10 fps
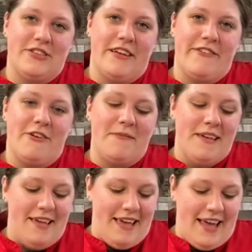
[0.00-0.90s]
you love them.
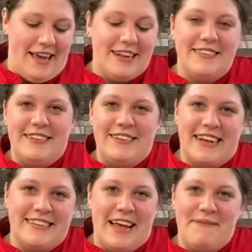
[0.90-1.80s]
And I'll see you
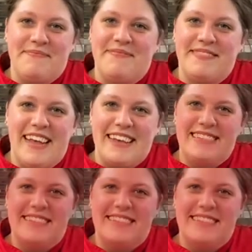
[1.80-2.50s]
next time. Thanks.